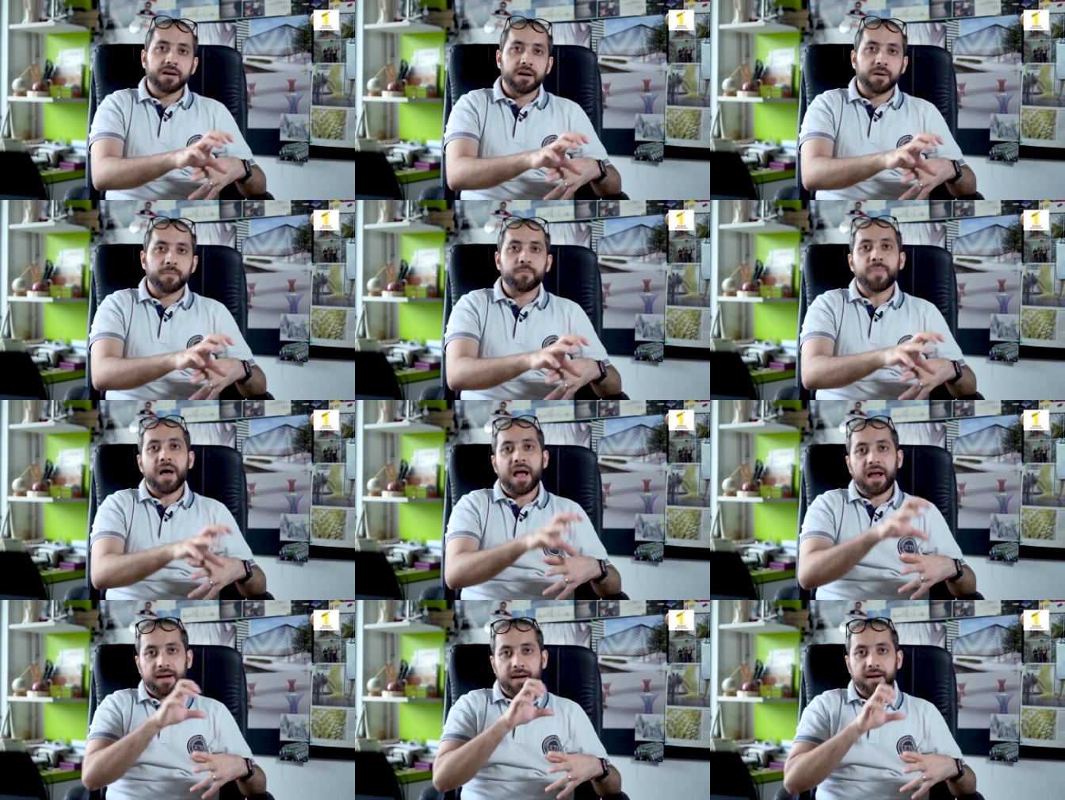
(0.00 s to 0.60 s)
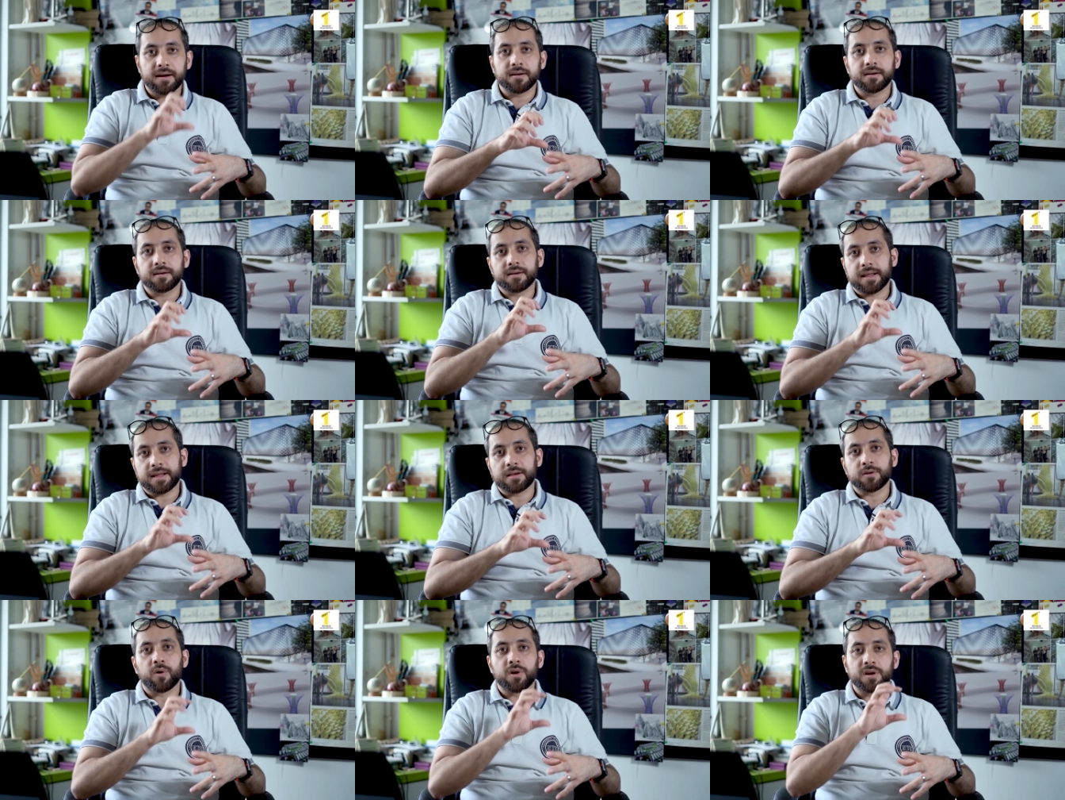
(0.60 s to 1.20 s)
a back-end
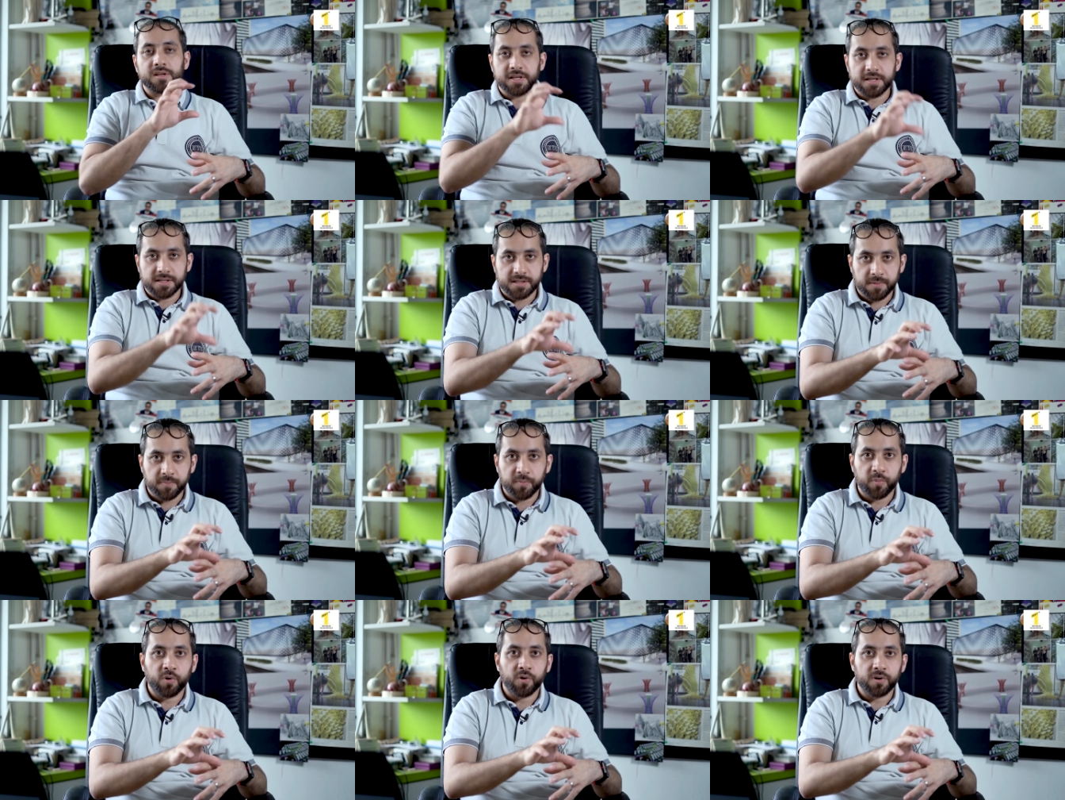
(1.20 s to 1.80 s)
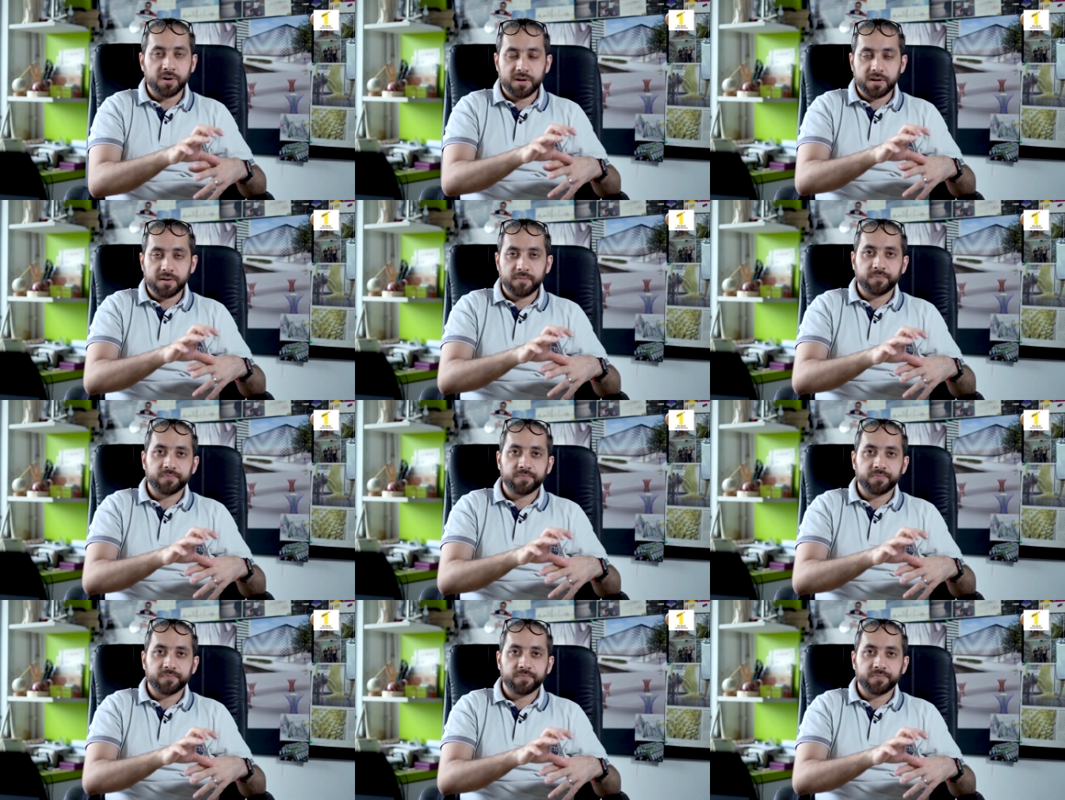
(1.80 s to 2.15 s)
technology support.